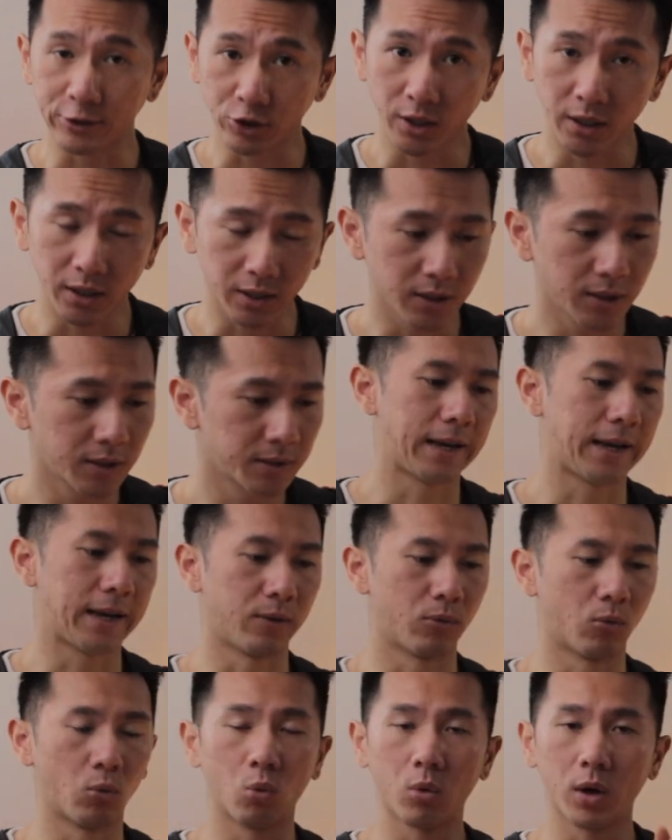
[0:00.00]
engineers
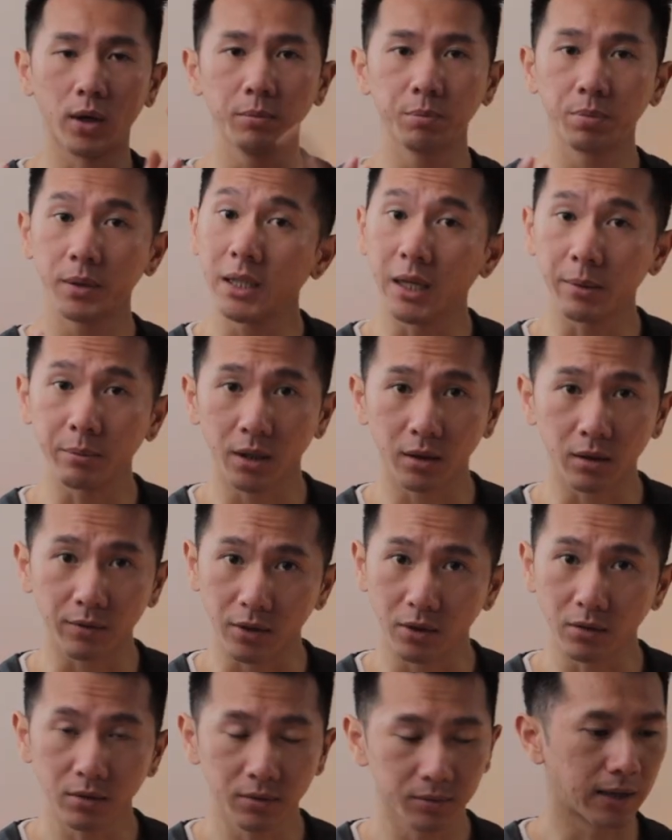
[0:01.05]
and one PM
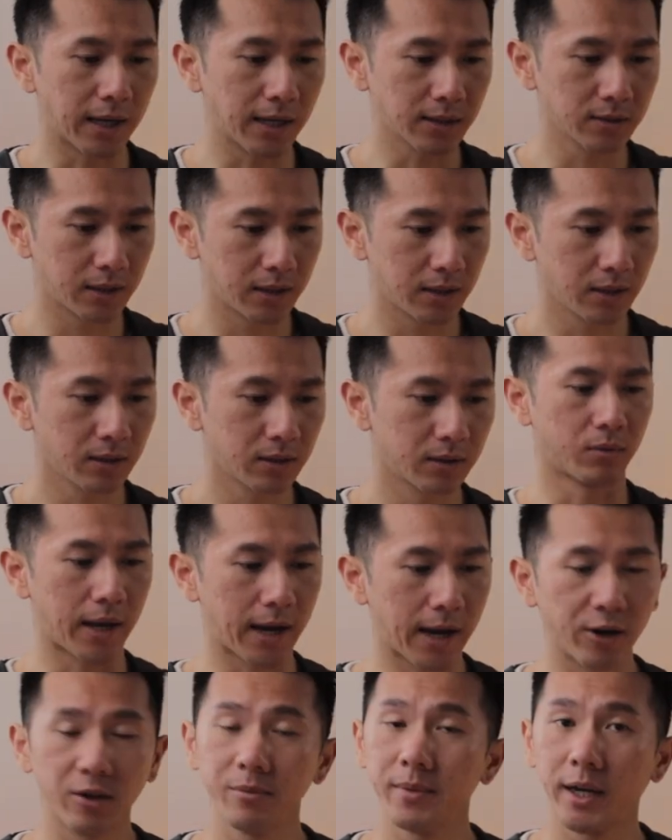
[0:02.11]
interview. Lastly,
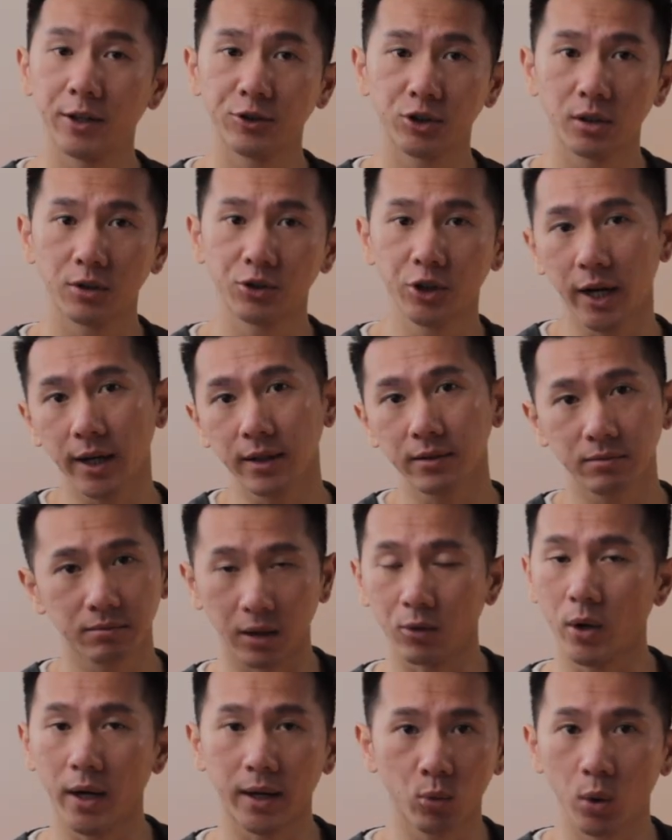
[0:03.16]
hiring manager chat,
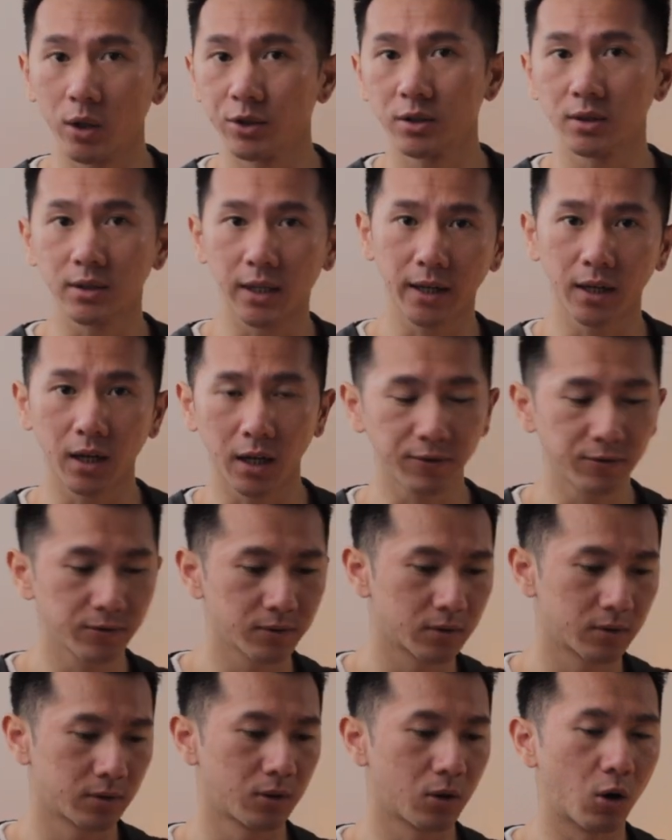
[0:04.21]
any questions that I have
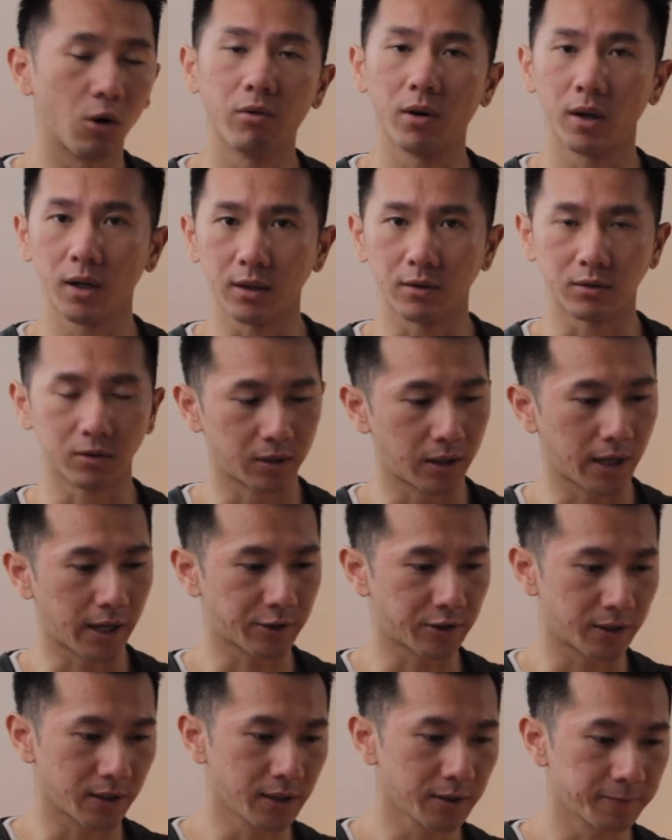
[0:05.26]
over lunch
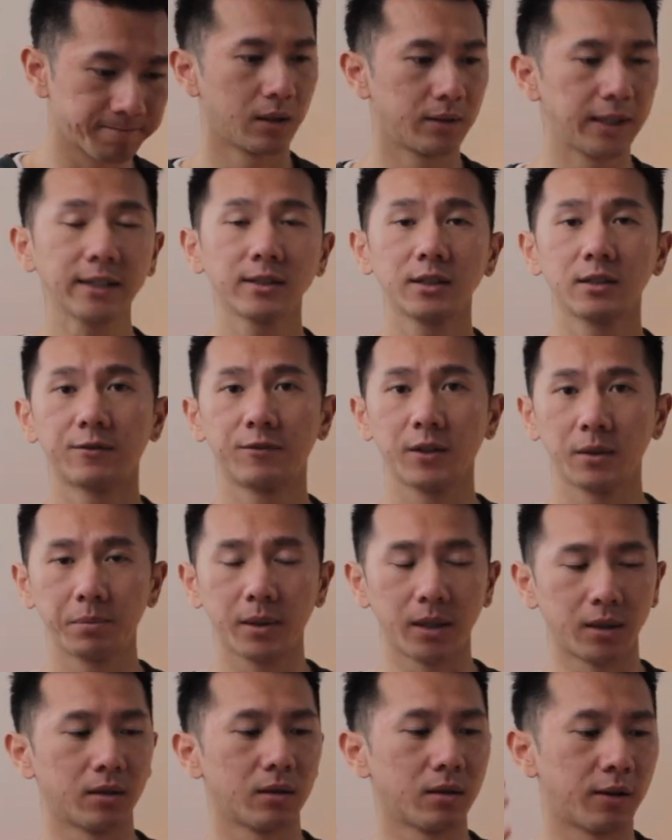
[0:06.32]
actually. Next is
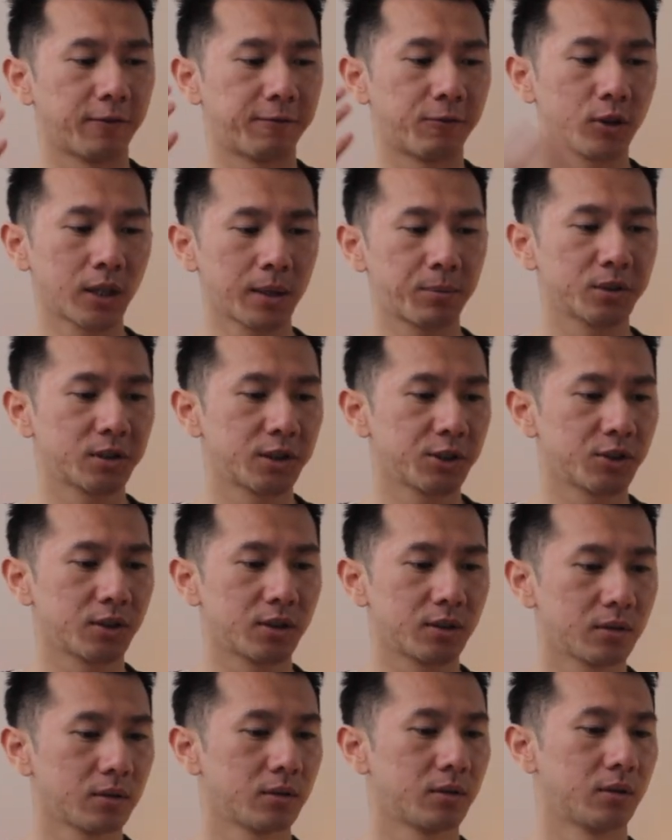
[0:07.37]
Fitbit, a full-time
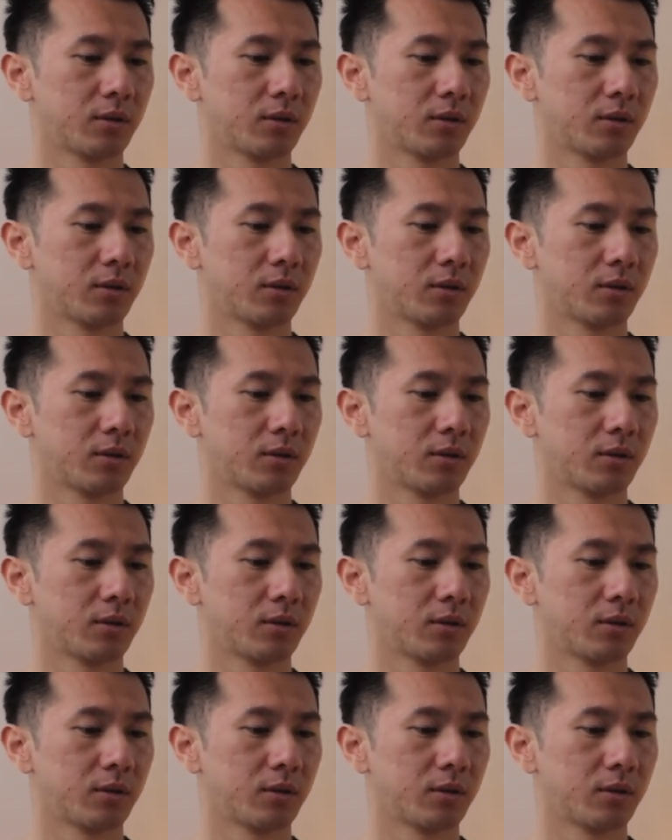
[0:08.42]
position,